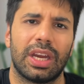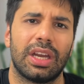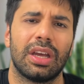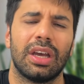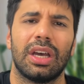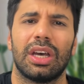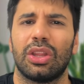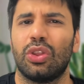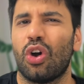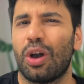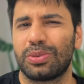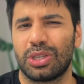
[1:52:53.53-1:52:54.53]
it,
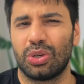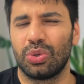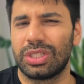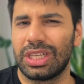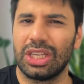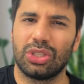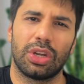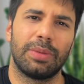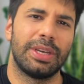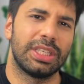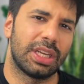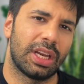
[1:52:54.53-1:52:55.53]
the option to change your
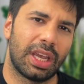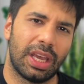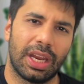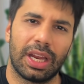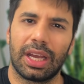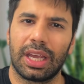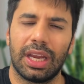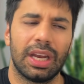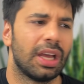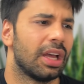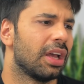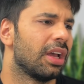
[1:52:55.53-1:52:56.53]
image and again and again.